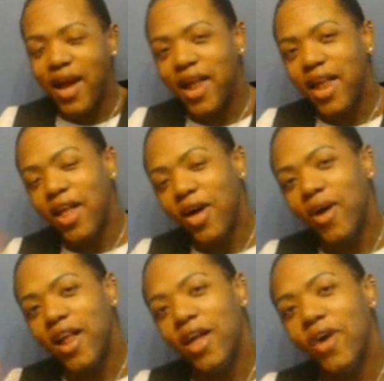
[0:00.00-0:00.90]

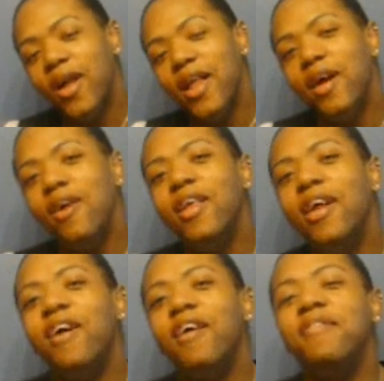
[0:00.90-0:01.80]
Hello, hello, hello,
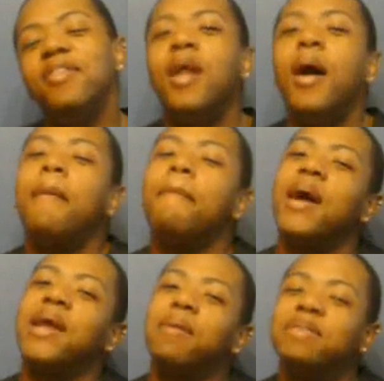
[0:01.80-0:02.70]
hello.
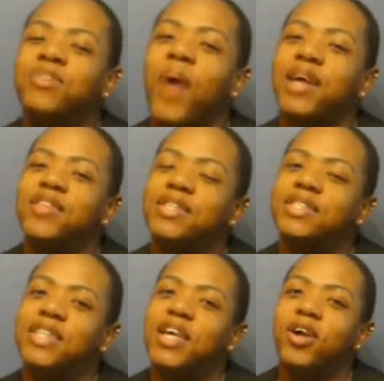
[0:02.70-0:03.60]
My name is
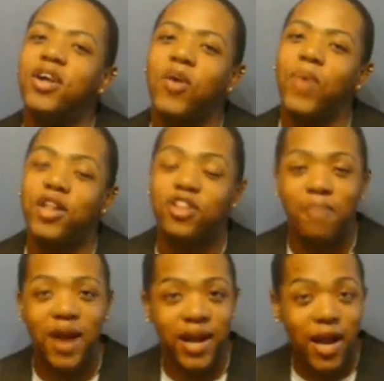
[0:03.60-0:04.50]
Twanathen Singer. You're
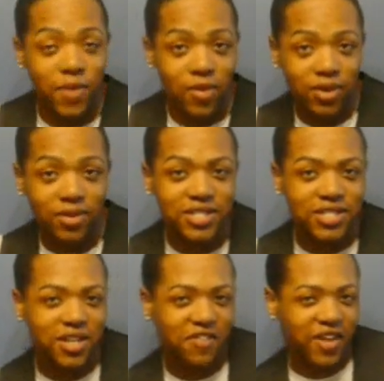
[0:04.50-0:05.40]
watching My Nappy
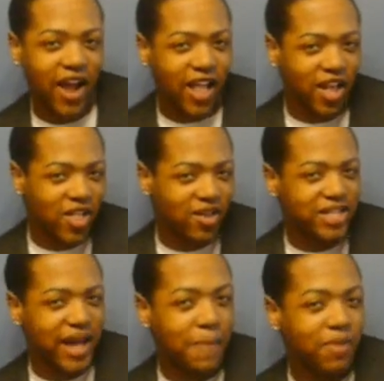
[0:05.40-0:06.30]
Roots, and if you got a little
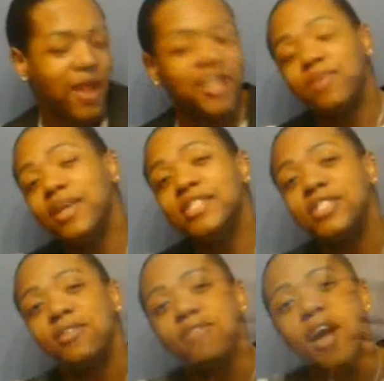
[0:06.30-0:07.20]
time, you might as well
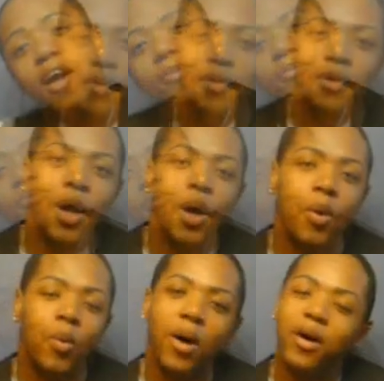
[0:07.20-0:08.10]
stick around.
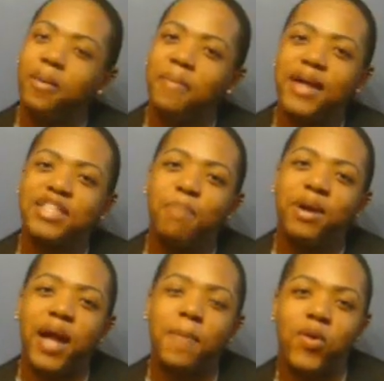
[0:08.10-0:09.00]
Welcome back to My
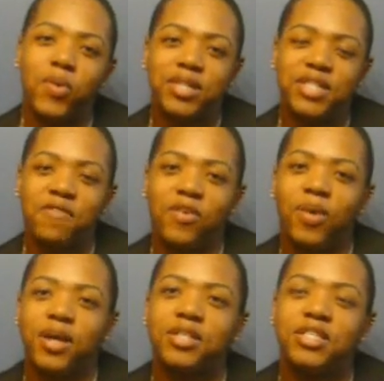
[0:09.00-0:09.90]
Nappy Roots,
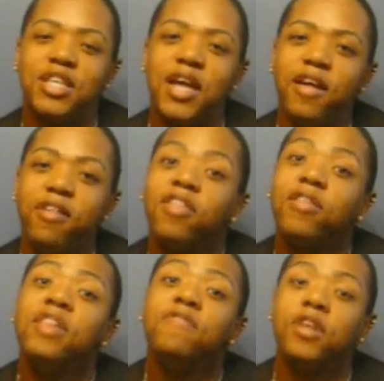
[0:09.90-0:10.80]
everyone. Today in
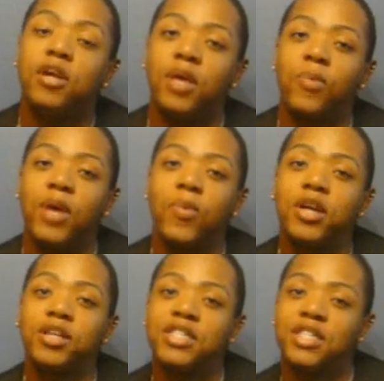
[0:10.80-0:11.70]
this video, what I
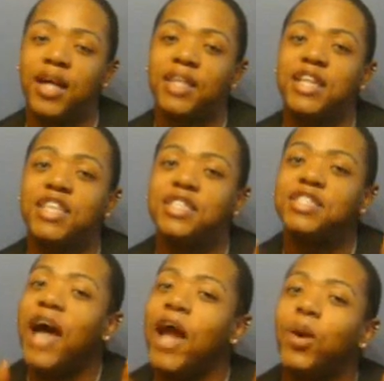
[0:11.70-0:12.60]
want to discuss, as
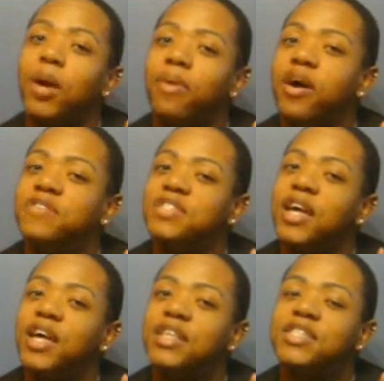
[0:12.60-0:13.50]
the title above
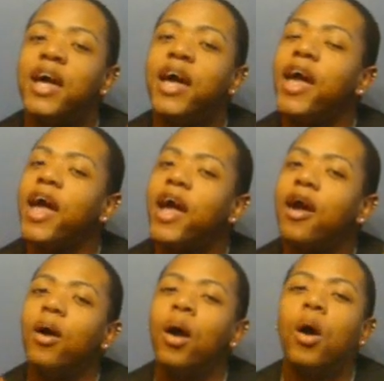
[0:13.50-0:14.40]
says,
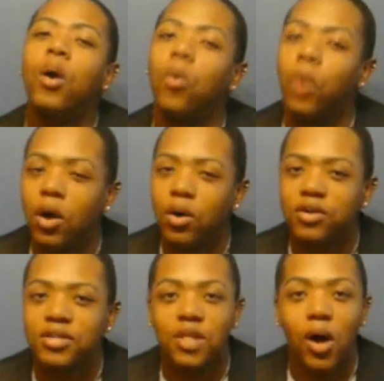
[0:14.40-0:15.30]
hair
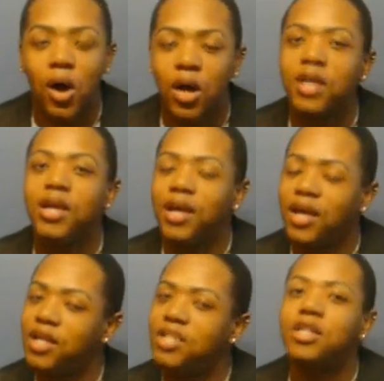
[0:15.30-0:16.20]
grows on
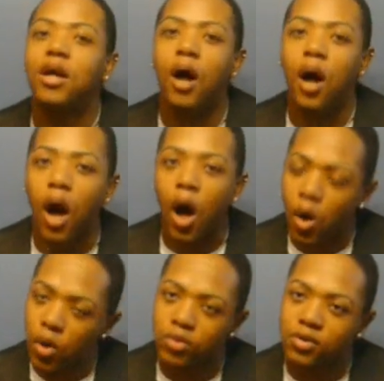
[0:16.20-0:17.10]
its
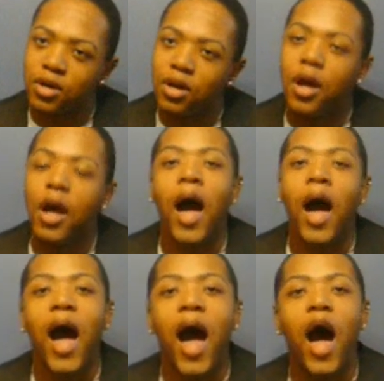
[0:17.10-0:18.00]
own.
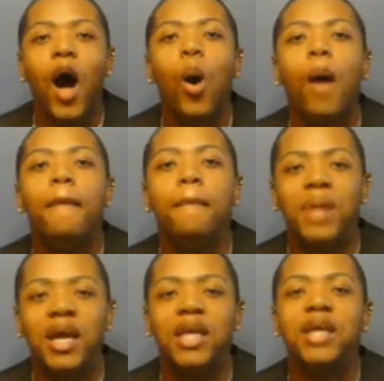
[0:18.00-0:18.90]
How
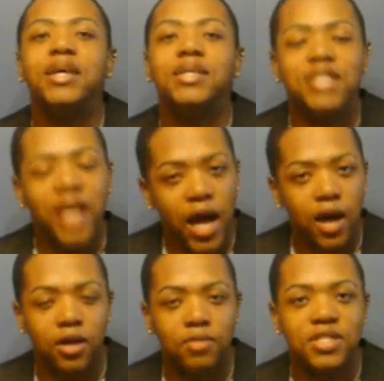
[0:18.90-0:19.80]
many
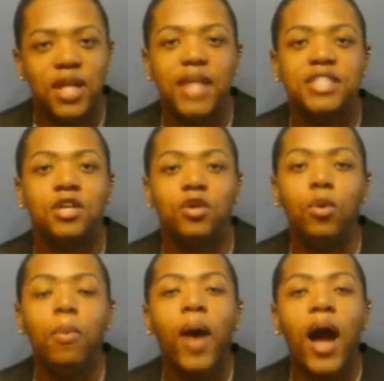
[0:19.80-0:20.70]
times has a
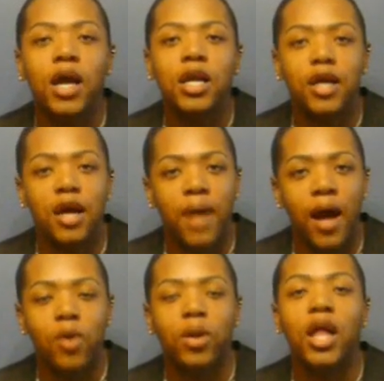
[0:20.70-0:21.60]
new product come
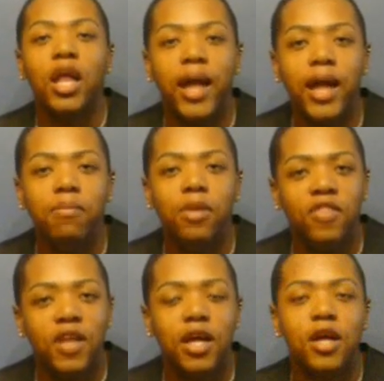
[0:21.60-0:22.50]
out
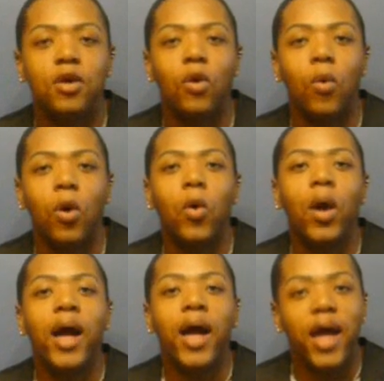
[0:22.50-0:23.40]
claiming that it can
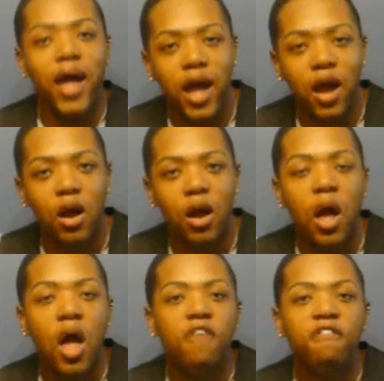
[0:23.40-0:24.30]
grow
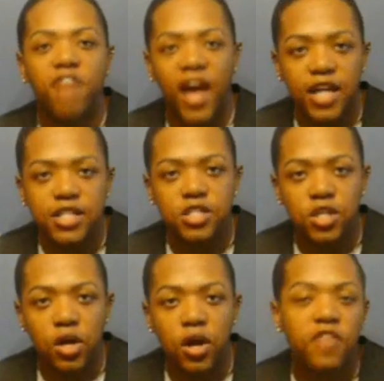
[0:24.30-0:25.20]
hair
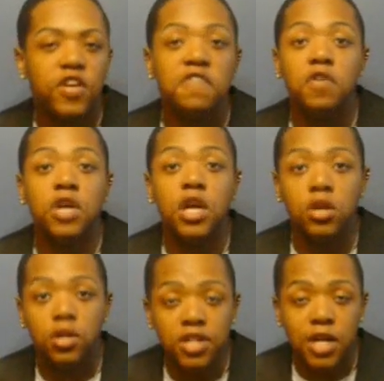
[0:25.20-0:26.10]
faster than if you
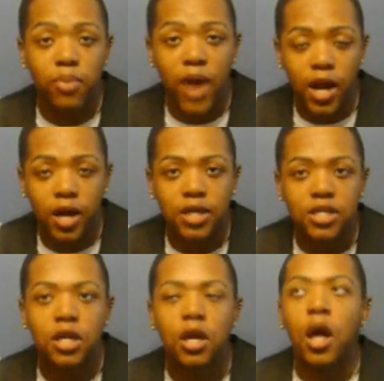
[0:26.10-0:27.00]
didn't use that
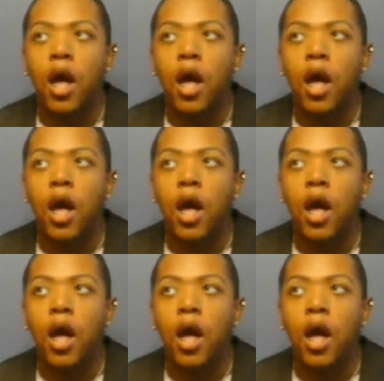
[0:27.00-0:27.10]
product?